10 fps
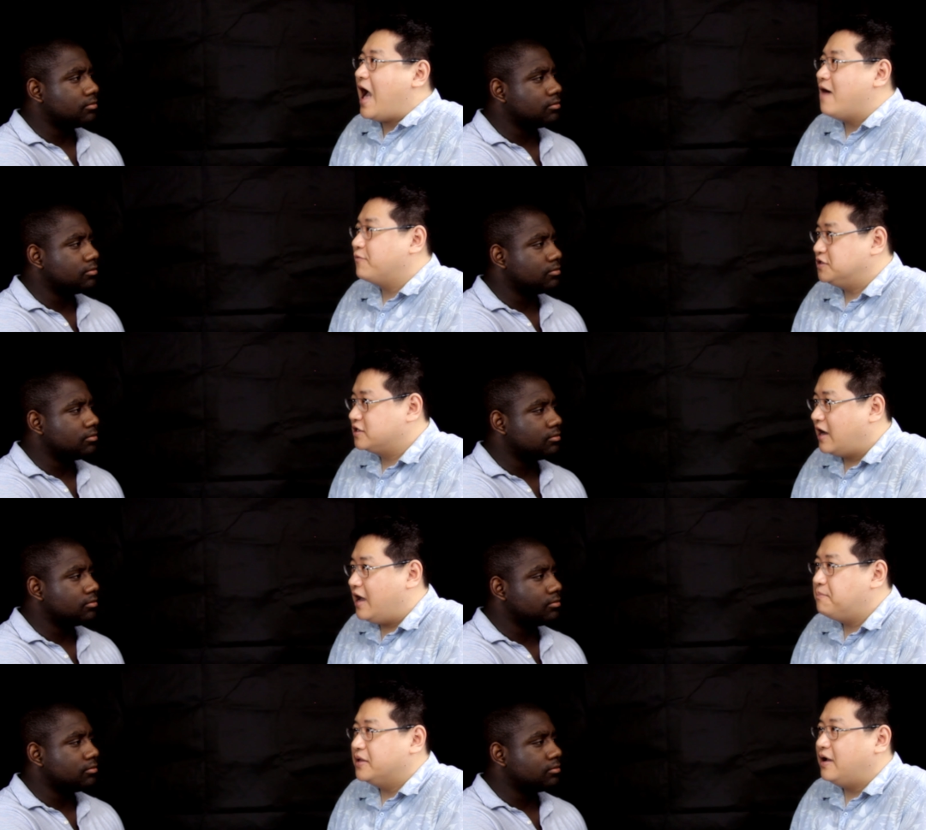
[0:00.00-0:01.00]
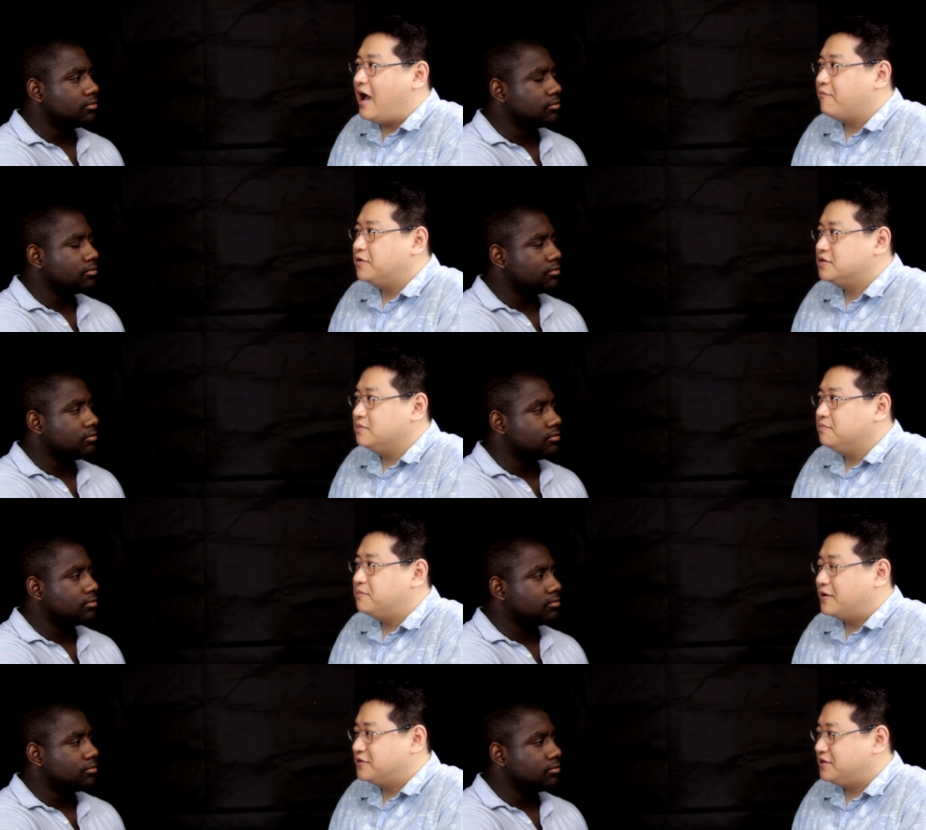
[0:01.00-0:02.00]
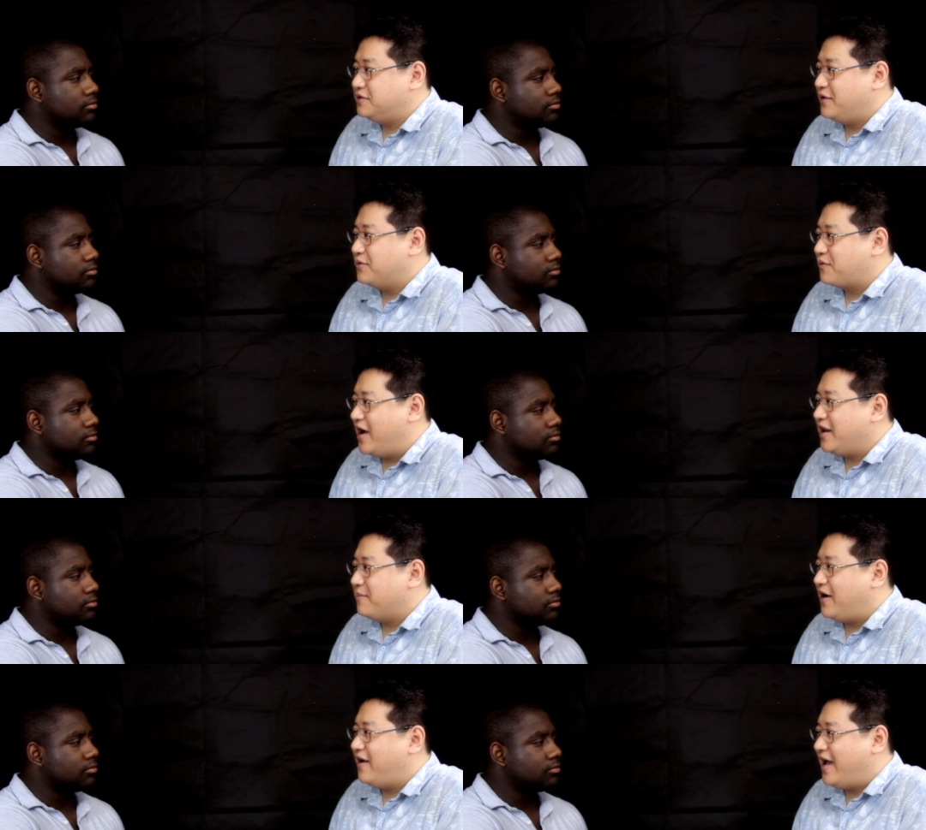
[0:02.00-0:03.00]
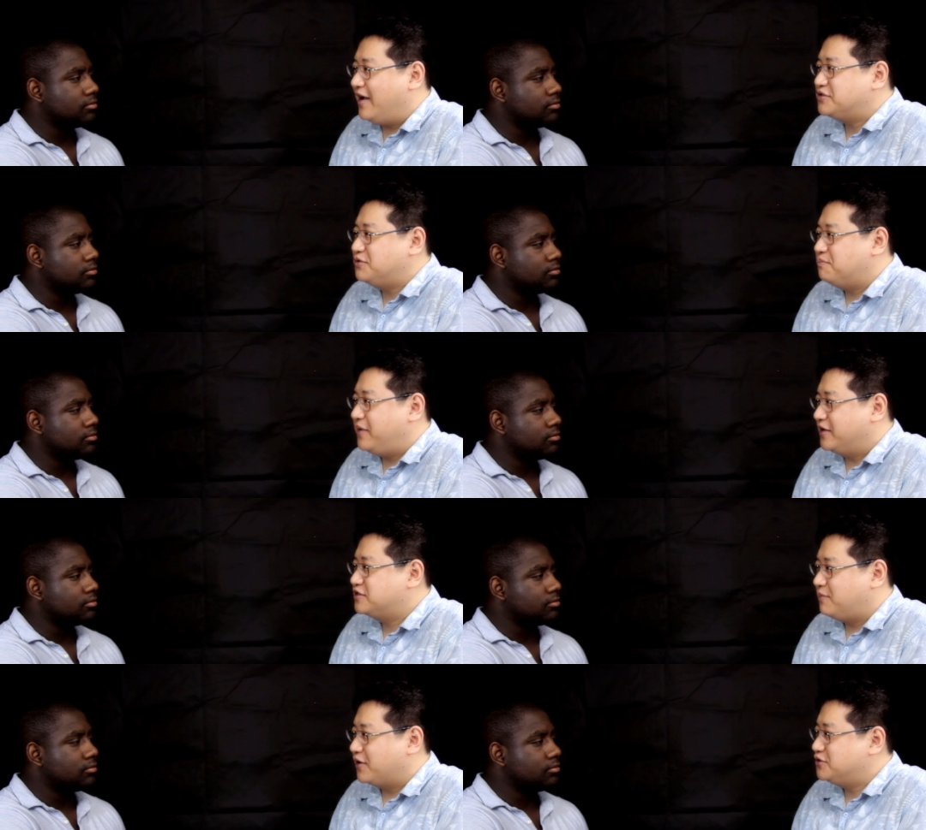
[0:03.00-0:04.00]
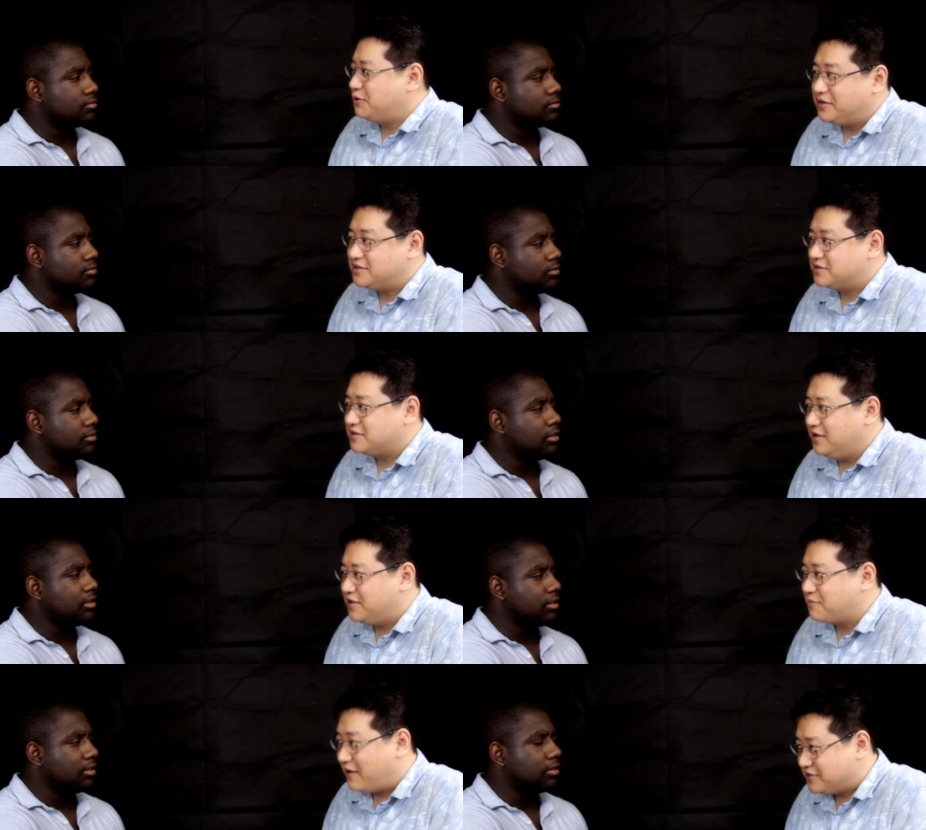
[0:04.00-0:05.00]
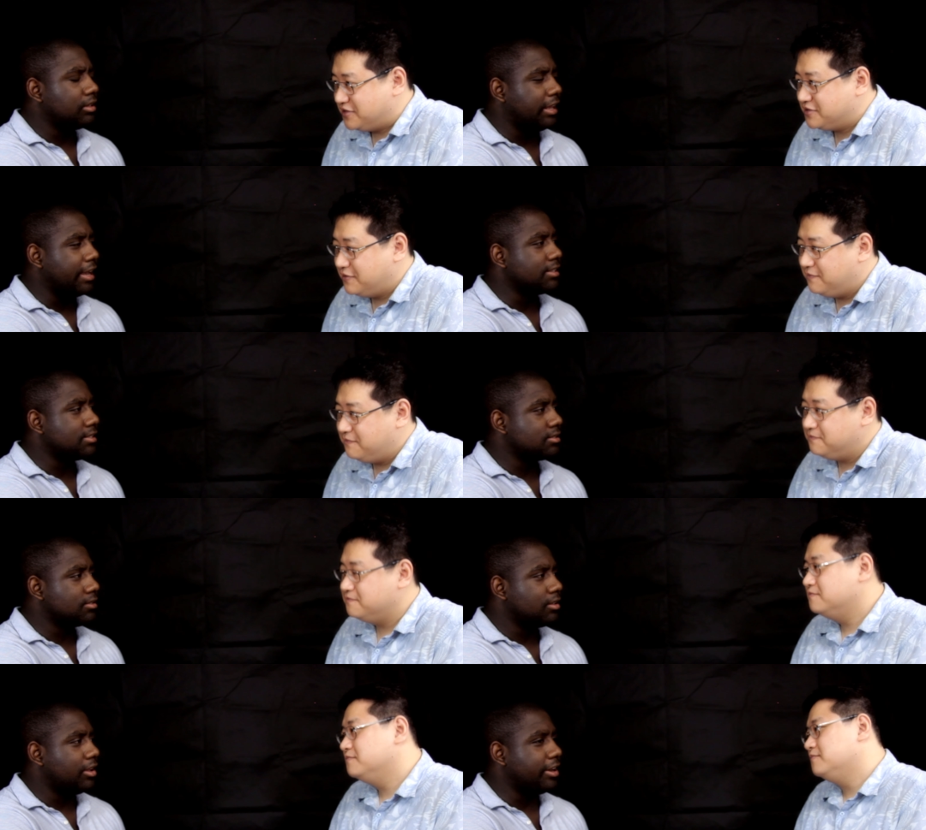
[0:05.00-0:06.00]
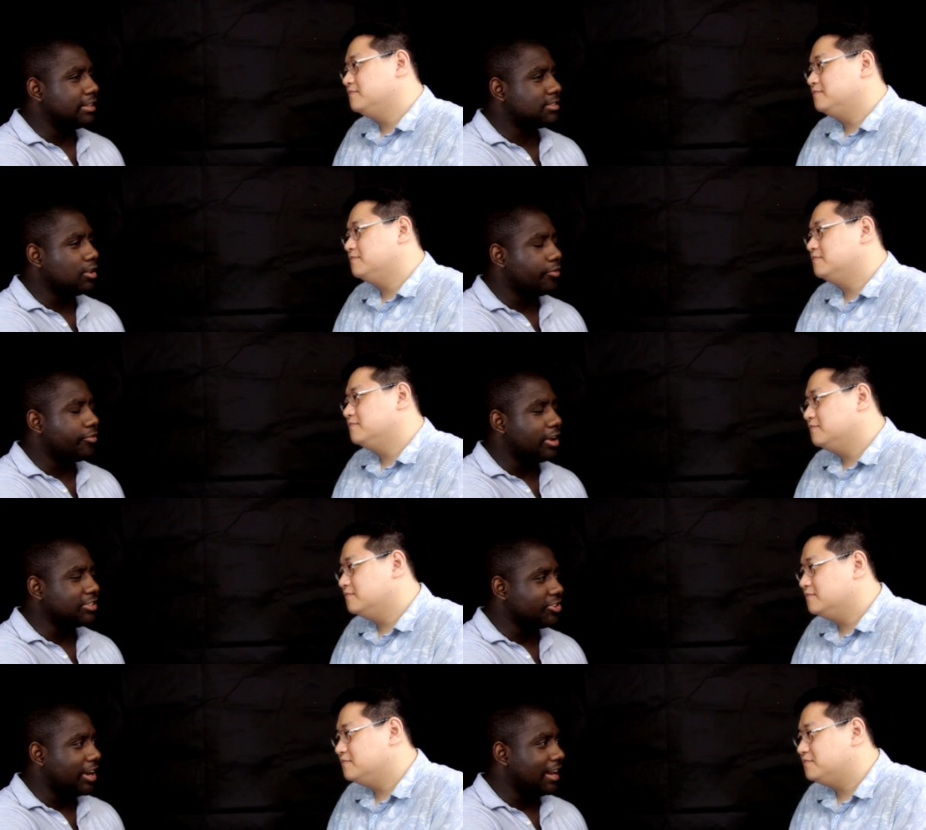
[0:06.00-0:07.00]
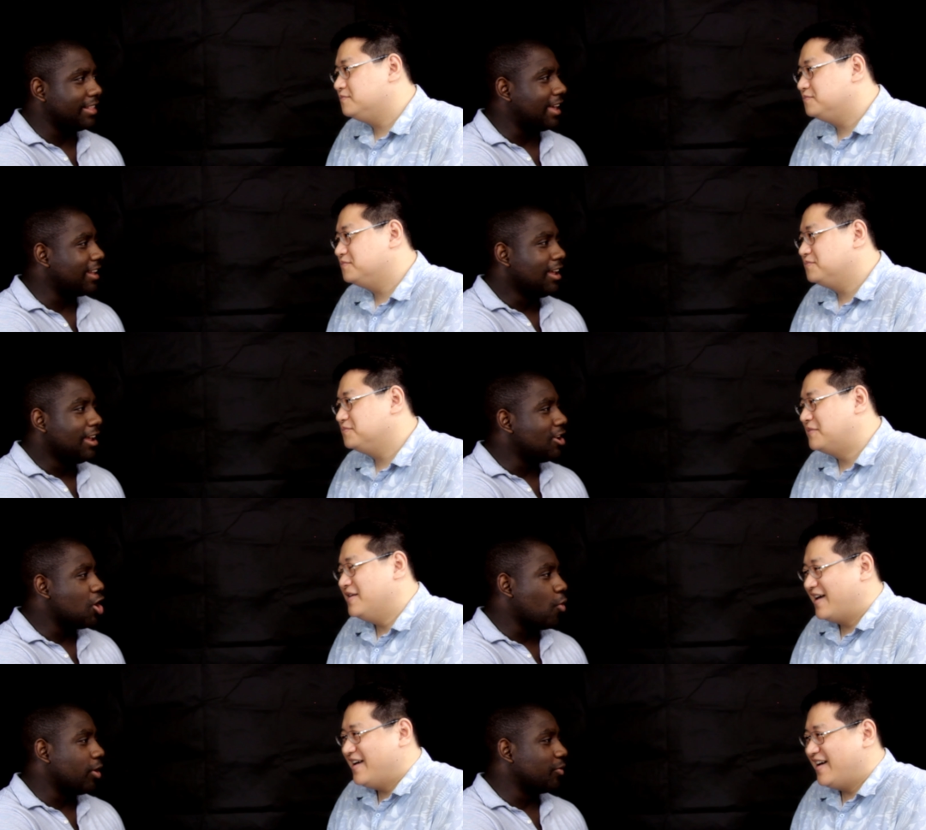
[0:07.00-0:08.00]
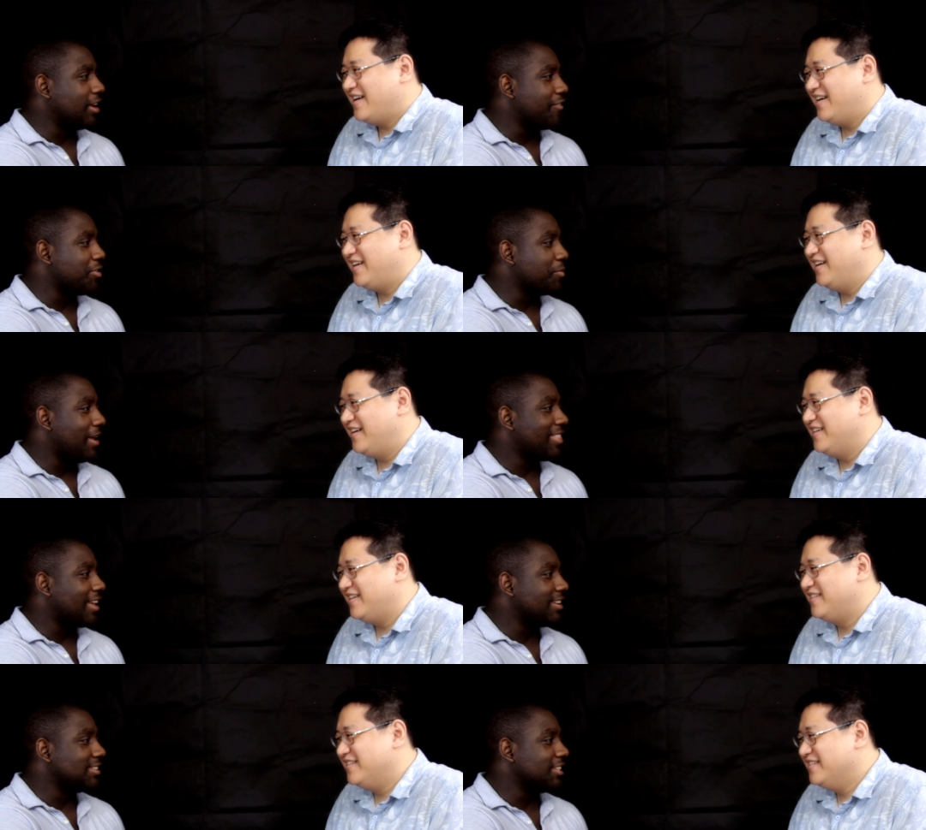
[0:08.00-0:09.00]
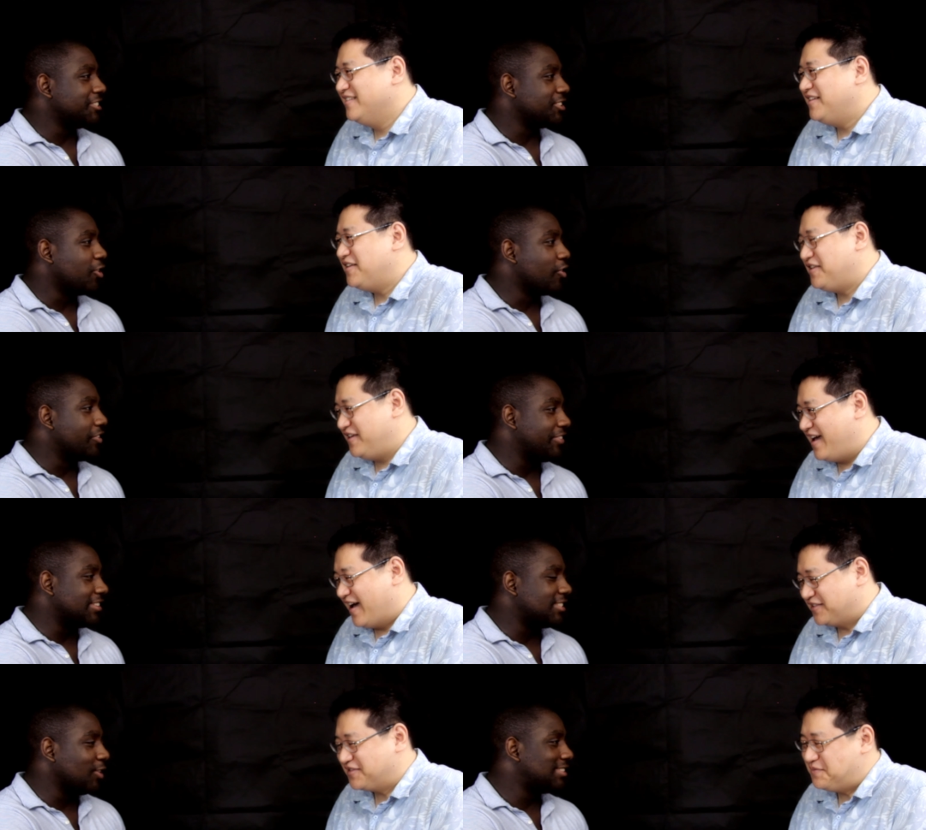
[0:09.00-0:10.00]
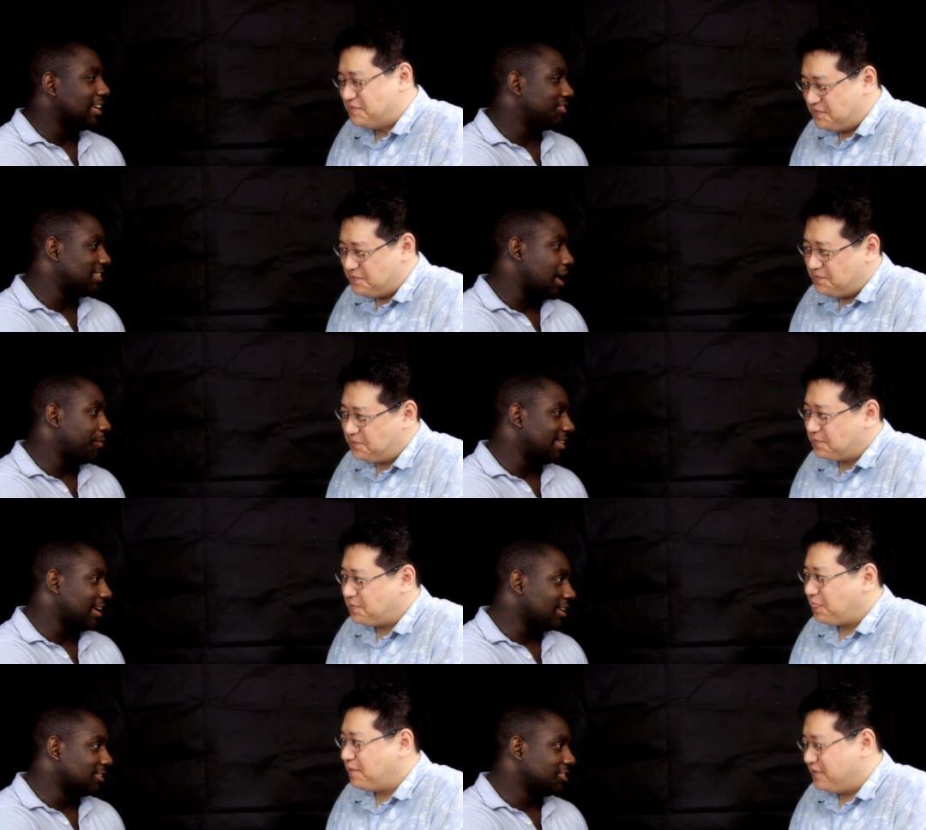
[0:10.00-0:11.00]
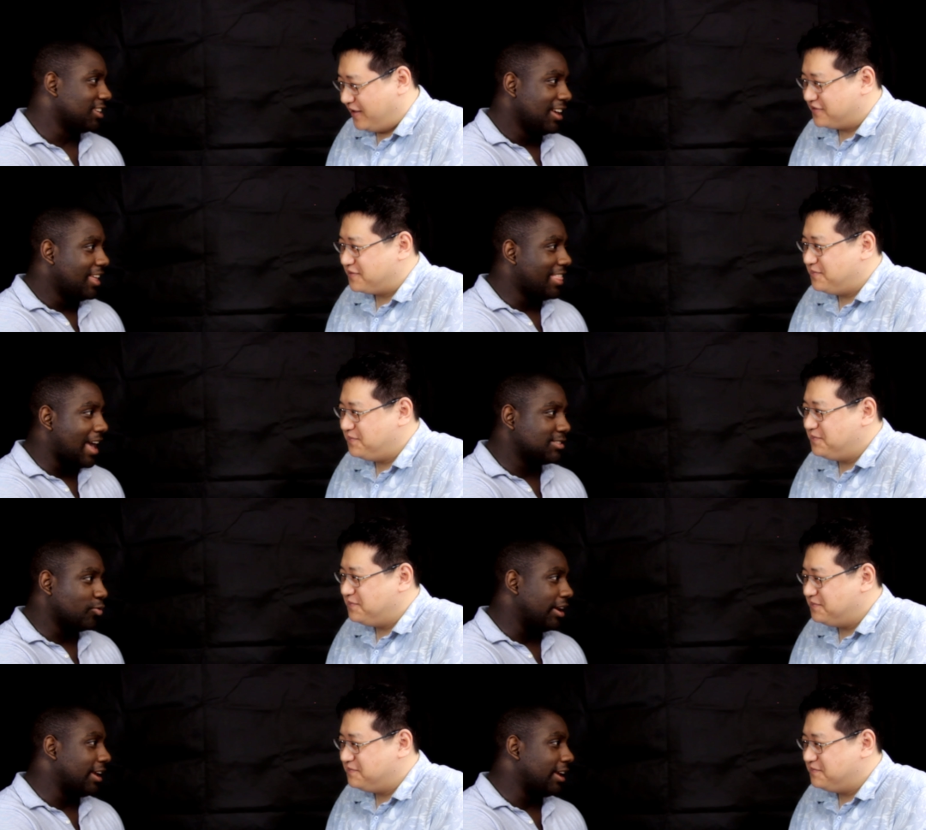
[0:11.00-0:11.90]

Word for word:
Speaker 1: average guy, but the average person that you're writing about has to make smart choices in the process. Yes.
Speaker 2: And it's so frustrating that no one would ever make that decision, or yes. if it's so self sabotage. Yes. That's when